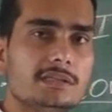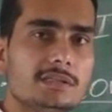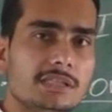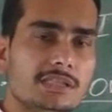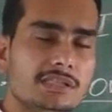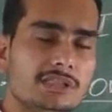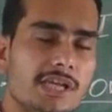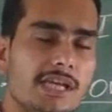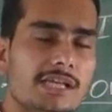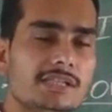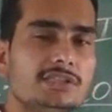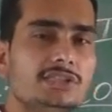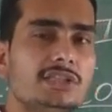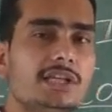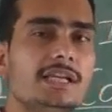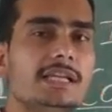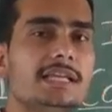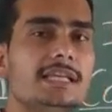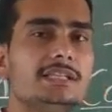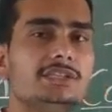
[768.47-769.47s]

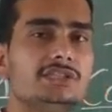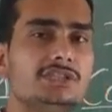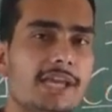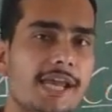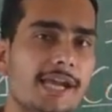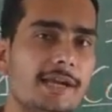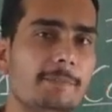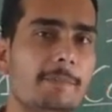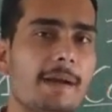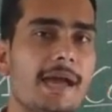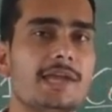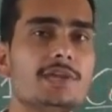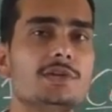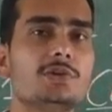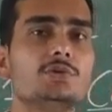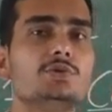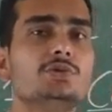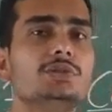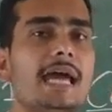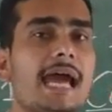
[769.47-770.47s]
essentially checked by
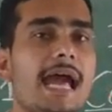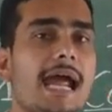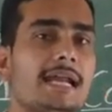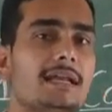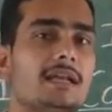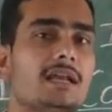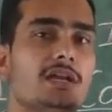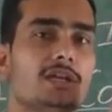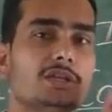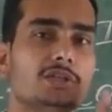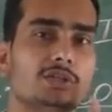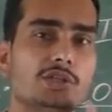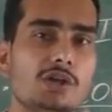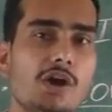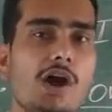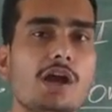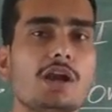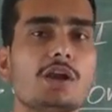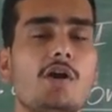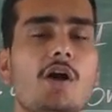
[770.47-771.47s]
you that
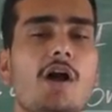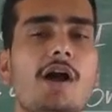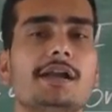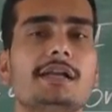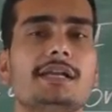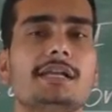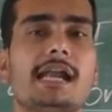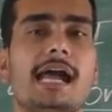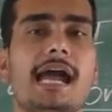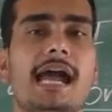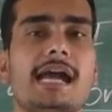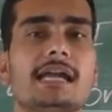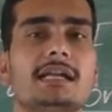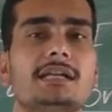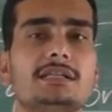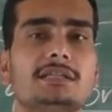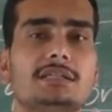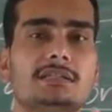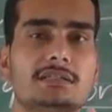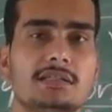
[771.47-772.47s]
your
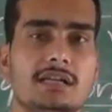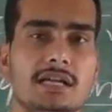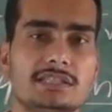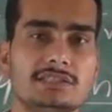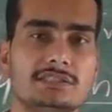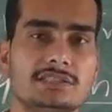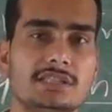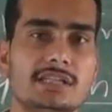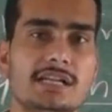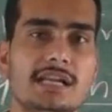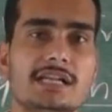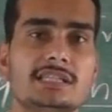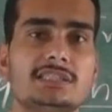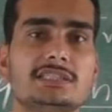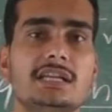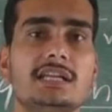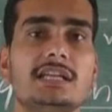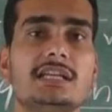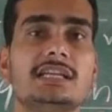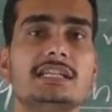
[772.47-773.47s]
contract
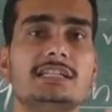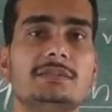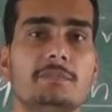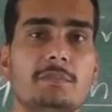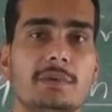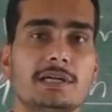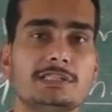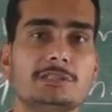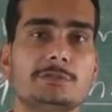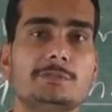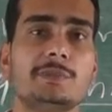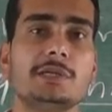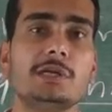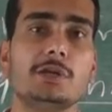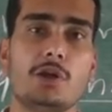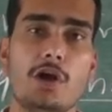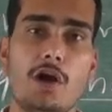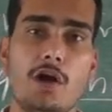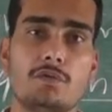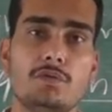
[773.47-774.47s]
consideration, it must be
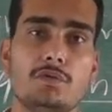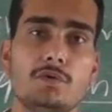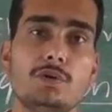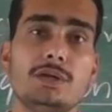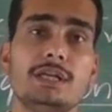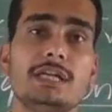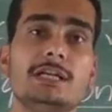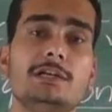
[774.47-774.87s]
lawful.